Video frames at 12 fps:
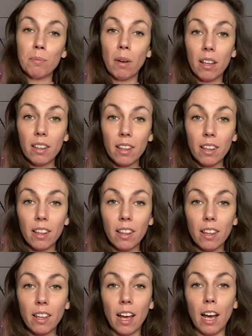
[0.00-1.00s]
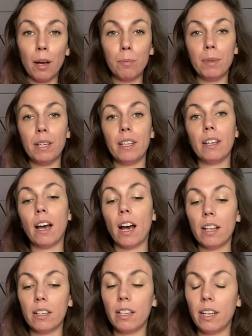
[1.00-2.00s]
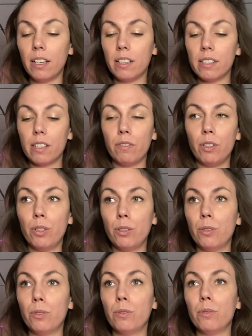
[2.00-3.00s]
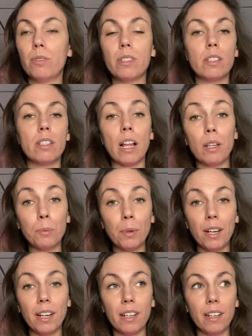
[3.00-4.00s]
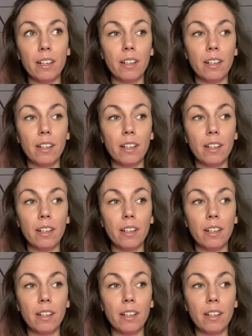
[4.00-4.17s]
month. Happy holidays if you celebrate